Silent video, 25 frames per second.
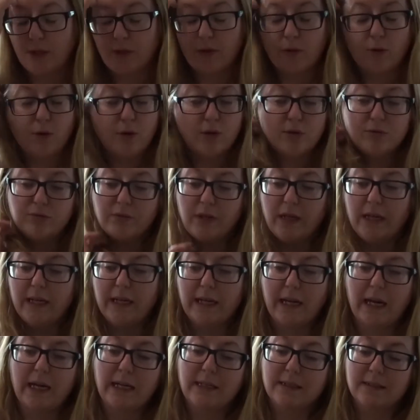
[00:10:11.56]
I thought looked really
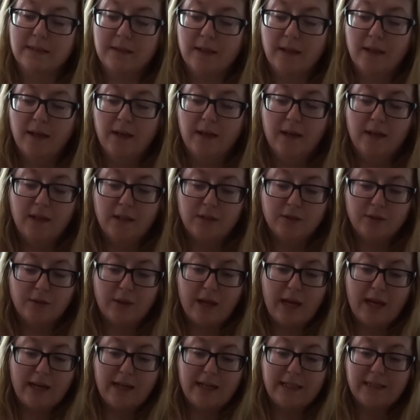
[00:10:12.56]
nice. So
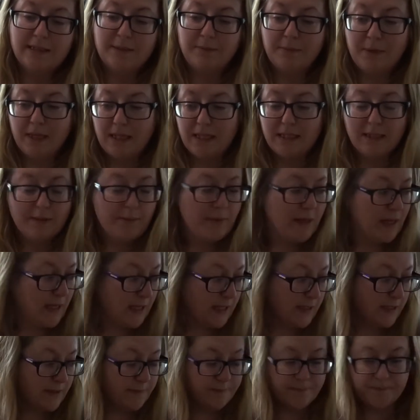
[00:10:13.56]
that is a medium
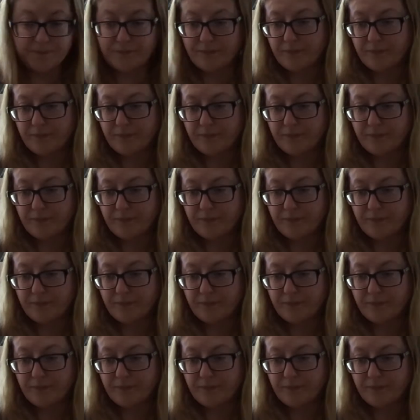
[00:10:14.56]
heat.